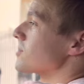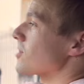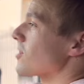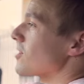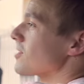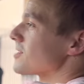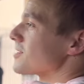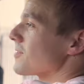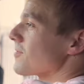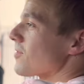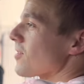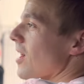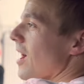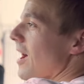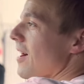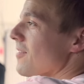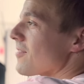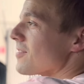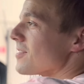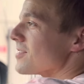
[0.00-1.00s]
cars if you
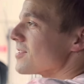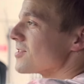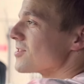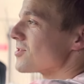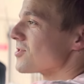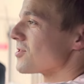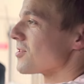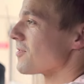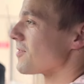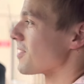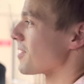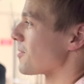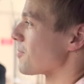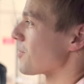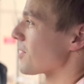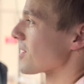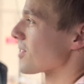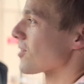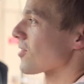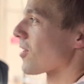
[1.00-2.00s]
haven't driven a
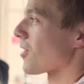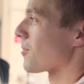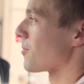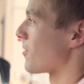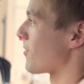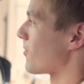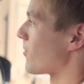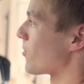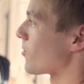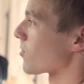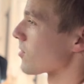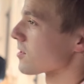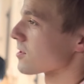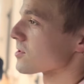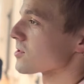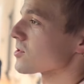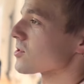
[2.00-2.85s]
big car before, because